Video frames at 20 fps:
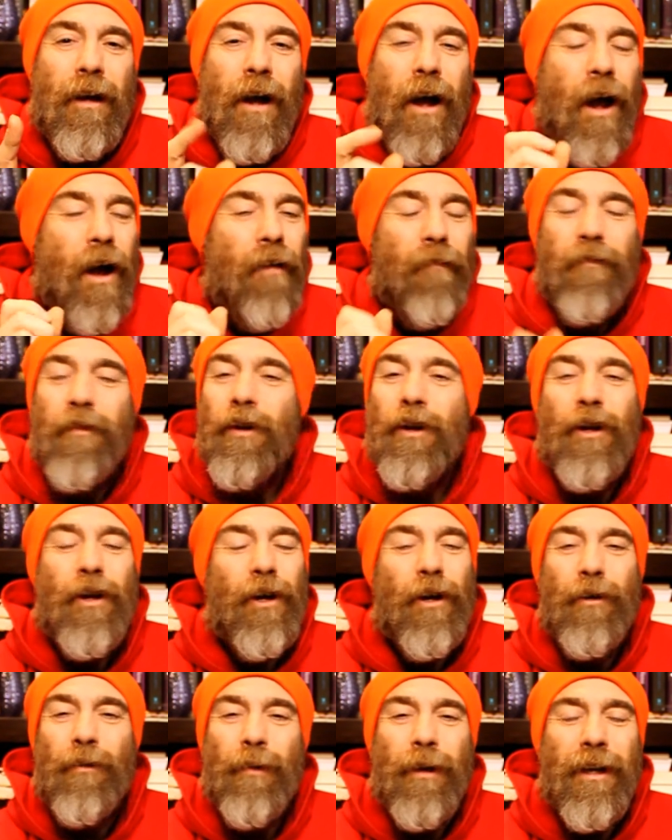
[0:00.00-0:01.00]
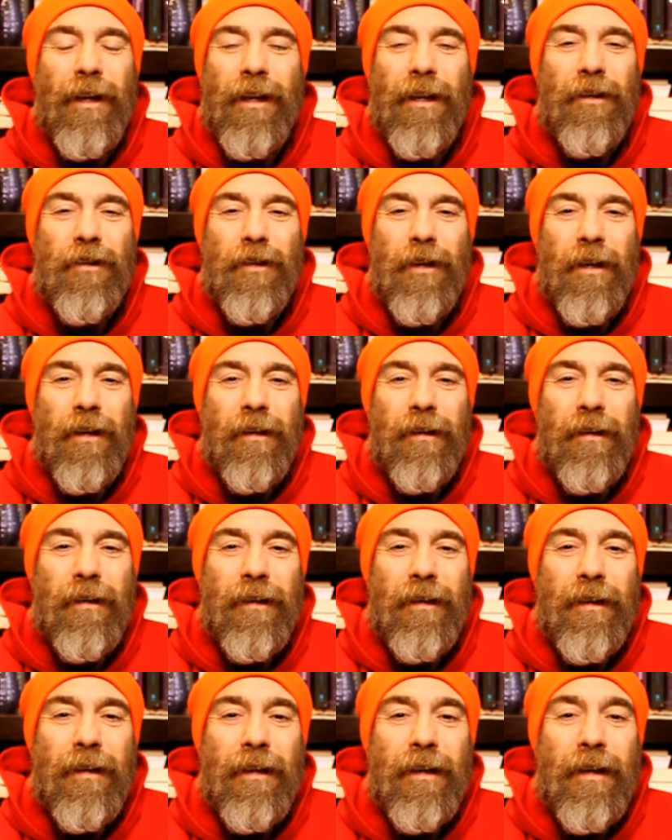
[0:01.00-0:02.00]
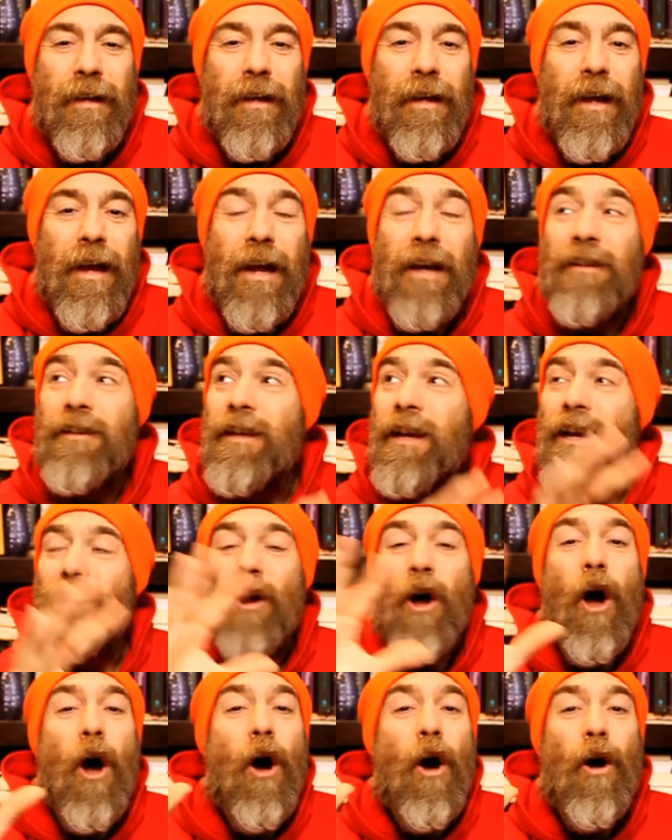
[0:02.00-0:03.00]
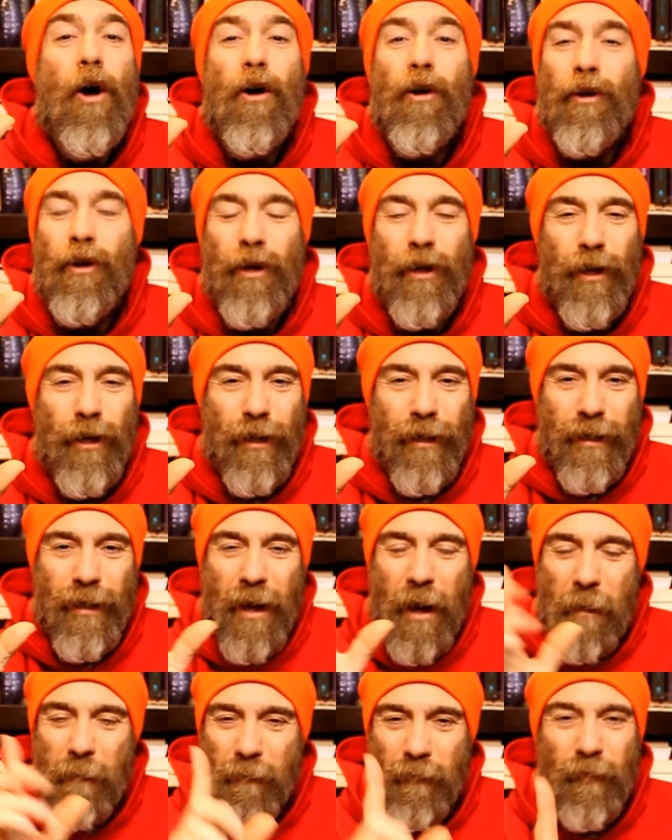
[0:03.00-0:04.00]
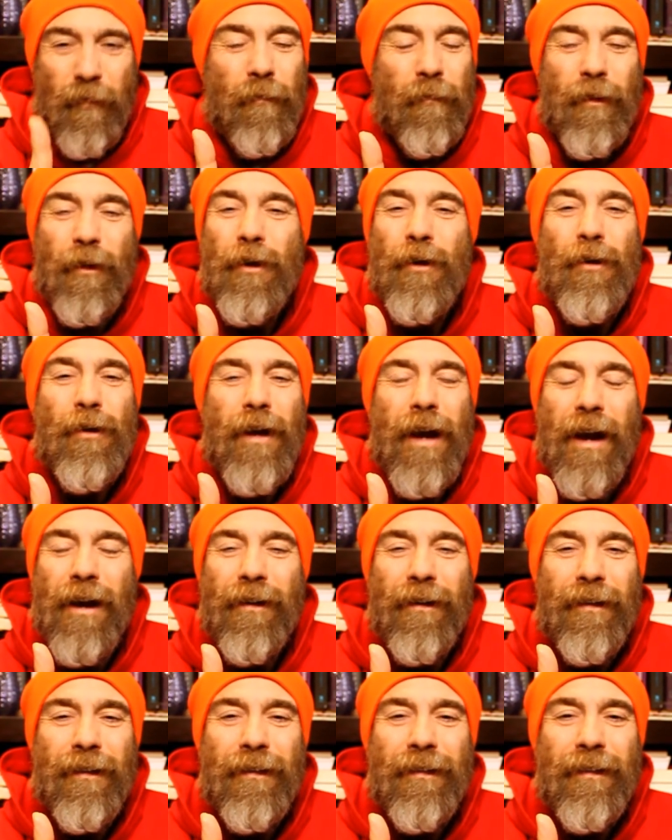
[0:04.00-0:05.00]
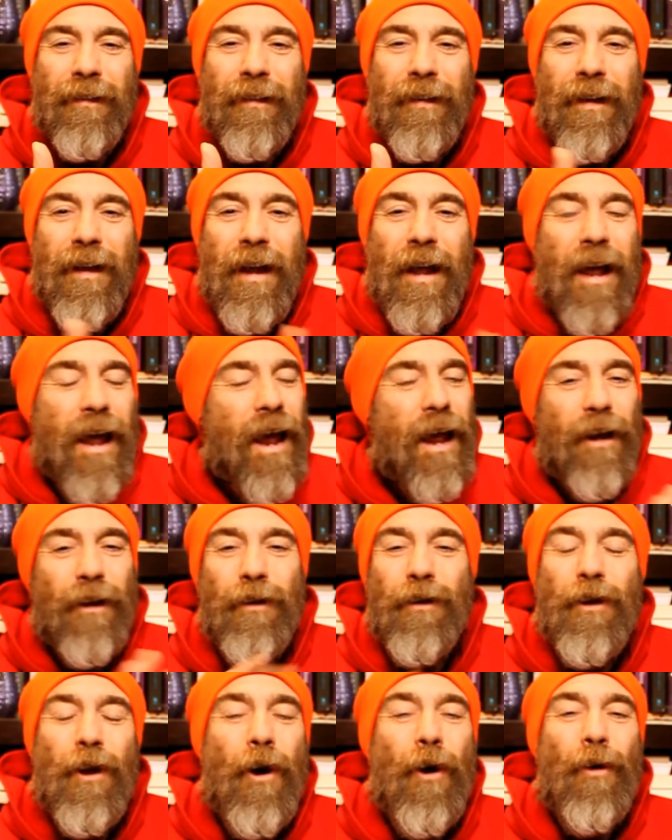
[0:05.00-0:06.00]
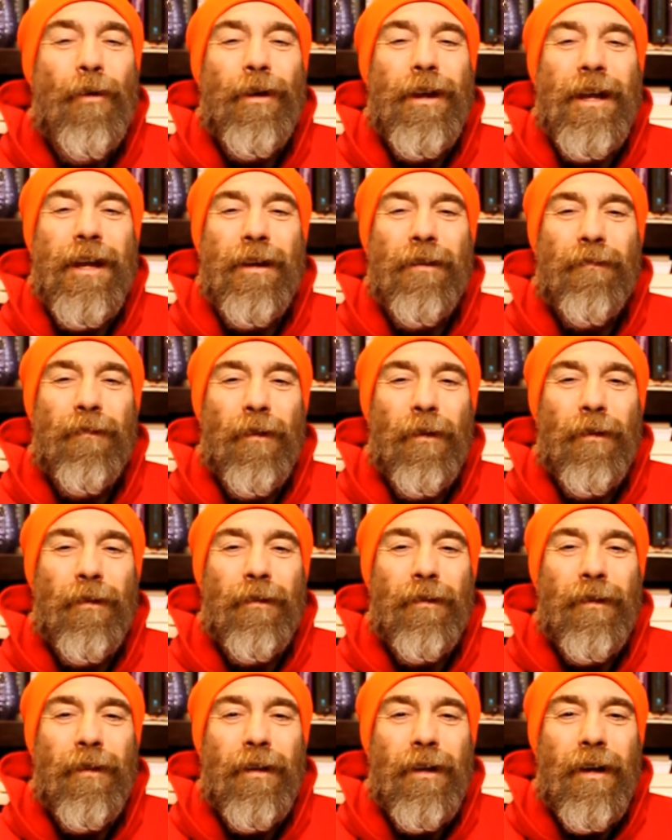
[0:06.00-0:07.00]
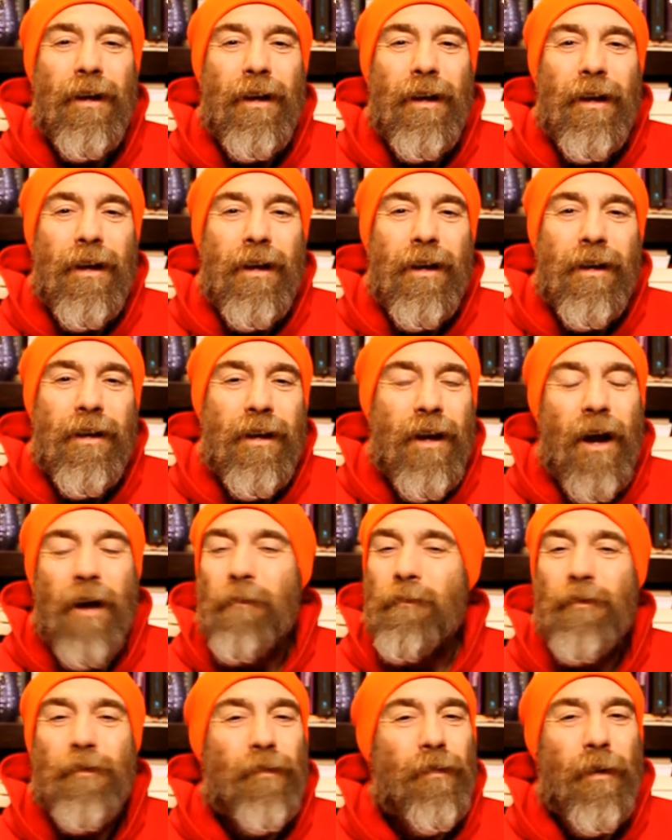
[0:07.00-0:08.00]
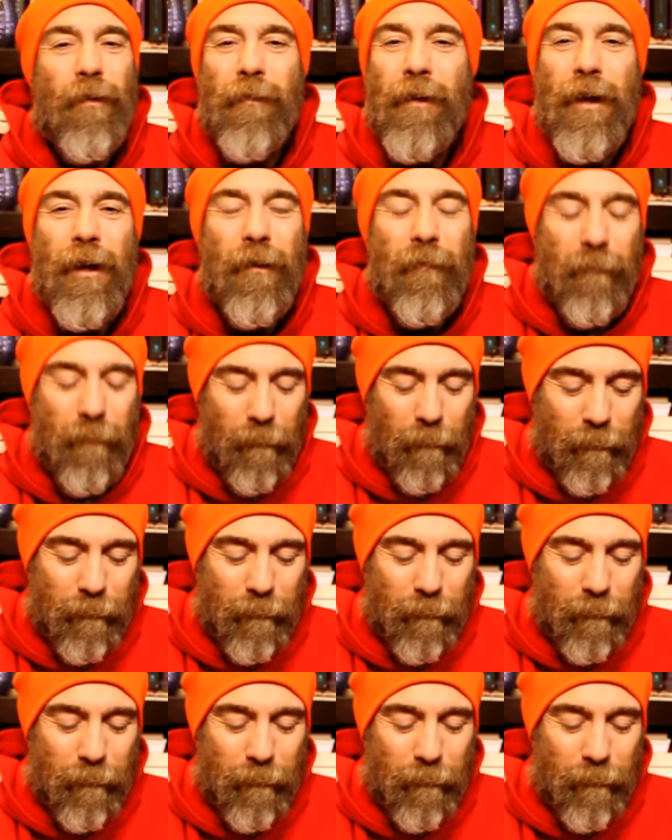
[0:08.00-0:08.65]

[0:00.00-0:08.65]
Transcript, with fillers: of the good religion is that all good comes from the Creator and no evil comes from Him.